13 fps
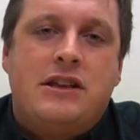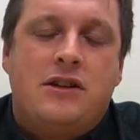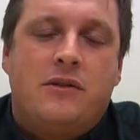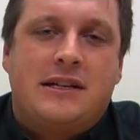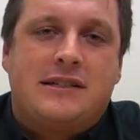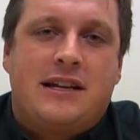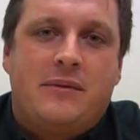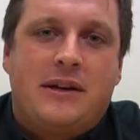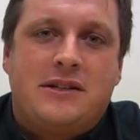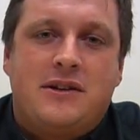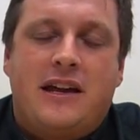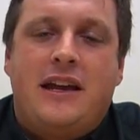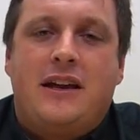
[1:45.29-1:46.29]
Doing something
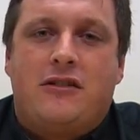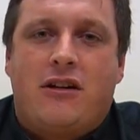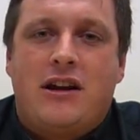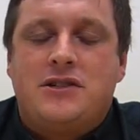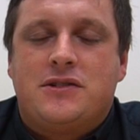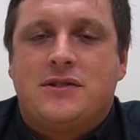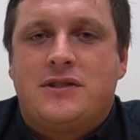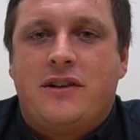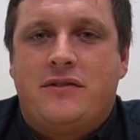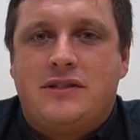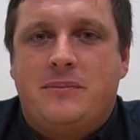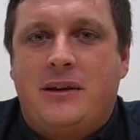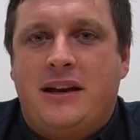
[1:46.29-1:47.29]
to increase your
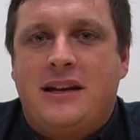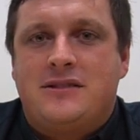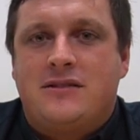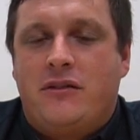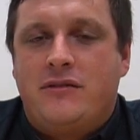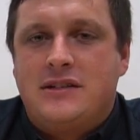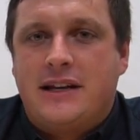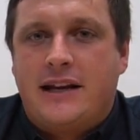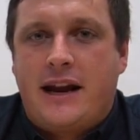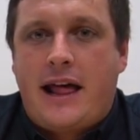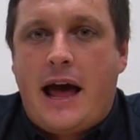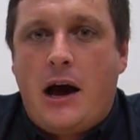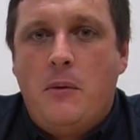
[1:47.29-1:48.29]
serviceability is obviously
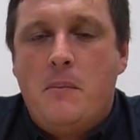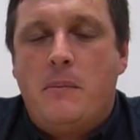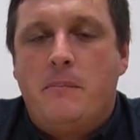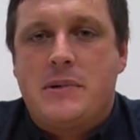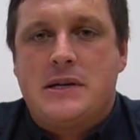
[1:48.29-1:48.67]
going to help,